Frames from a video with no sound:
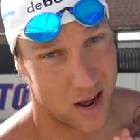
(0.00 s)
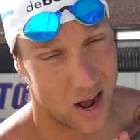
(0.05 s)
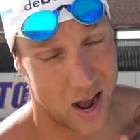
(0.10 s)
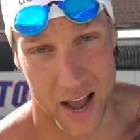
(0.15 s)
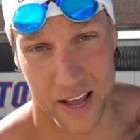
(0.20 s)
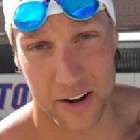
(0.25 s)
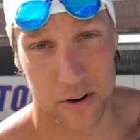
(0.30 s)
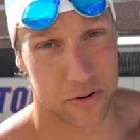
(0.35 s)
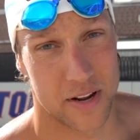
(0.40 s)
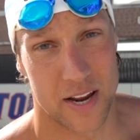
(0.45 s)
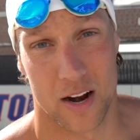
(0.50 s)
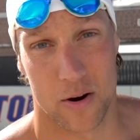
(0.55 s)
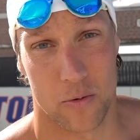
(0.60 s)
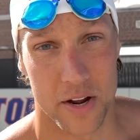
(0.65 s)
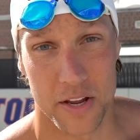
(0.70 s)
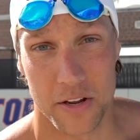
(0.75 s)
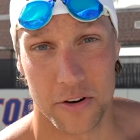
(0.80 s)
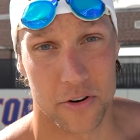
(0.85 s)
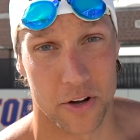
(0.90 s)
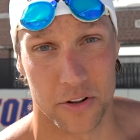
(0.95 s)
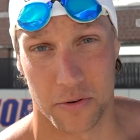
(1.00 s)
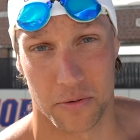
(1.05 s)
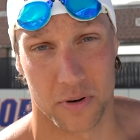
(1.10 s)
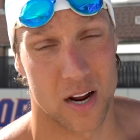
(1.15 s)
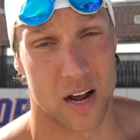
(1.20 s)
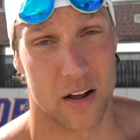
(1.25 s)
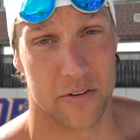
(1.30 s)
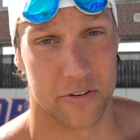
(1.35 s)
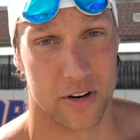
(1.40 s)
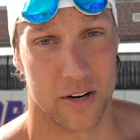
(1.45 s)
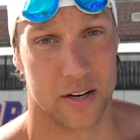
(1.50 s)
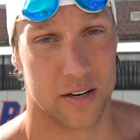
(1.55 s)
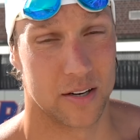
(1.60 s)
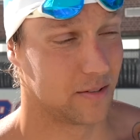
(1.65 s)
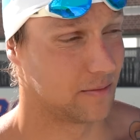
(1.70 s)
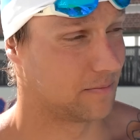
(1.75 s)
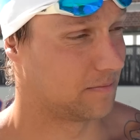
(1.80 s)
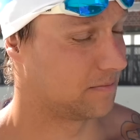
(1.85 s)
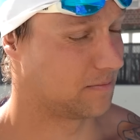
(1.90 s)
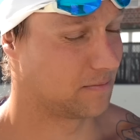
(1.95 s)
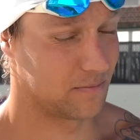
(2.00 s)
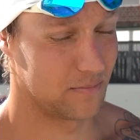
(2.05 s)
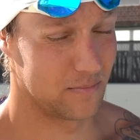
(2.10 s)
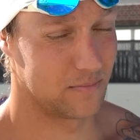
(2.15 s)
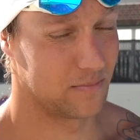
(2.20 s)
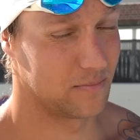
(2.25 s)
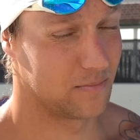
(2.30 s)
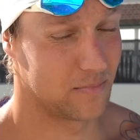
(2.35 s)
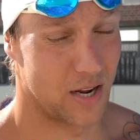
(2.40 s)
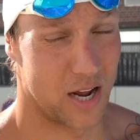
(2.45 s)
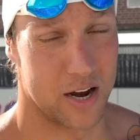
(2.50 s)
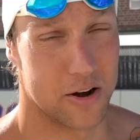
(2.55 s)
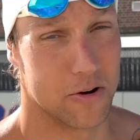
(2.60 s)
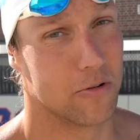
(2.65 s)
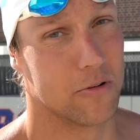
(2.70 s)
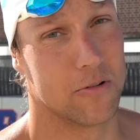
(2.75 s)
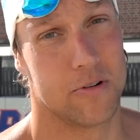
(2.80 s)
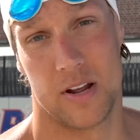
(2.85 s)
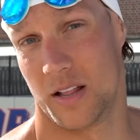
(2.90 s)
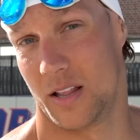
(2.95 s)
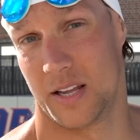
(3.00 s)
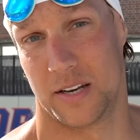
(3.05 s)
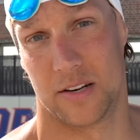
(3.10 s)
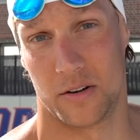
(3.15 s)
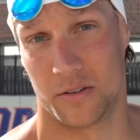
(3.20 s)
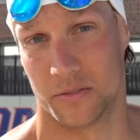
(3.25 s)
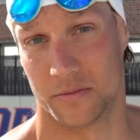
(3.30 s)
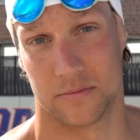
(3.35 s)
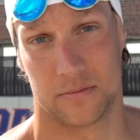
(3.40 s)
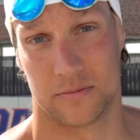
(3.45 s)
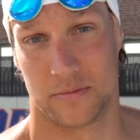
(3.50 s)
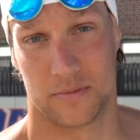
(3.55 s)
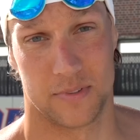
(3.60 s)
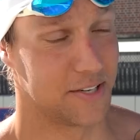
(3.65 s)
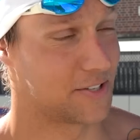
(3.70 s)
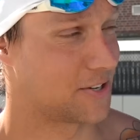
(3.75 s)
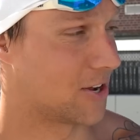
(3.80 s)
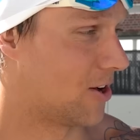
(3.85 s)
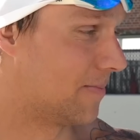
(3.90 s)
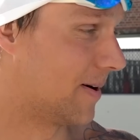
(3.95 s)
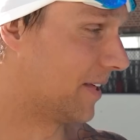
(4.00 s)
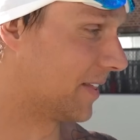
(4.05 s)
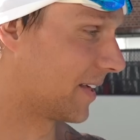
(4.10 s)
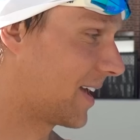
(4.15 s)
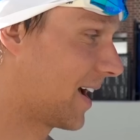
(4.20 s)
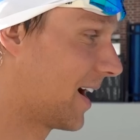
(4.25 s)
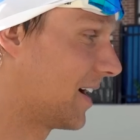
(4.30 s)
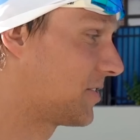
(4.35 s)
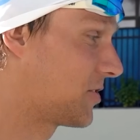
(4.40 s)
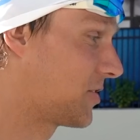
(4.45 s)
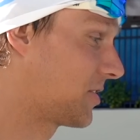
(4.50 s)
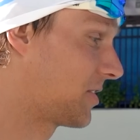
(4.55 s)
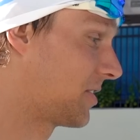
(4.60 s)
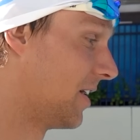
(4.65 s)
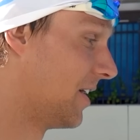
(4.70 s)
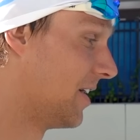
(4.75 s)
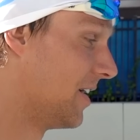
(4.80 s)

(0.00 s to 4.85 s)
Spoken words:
I don't care what you do on the recovery. I really don't. It's all about the catch,